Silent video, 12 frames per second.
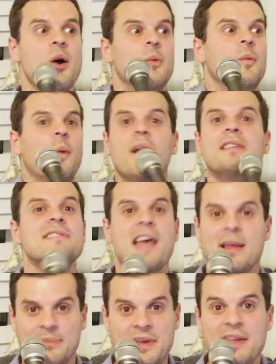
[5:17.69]
What does
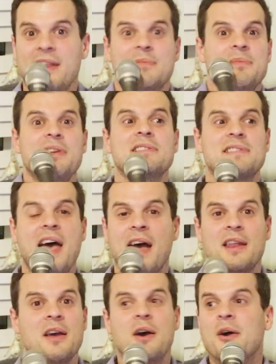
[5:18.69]
that mean? It means
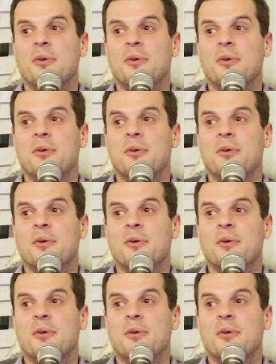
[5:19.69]
that,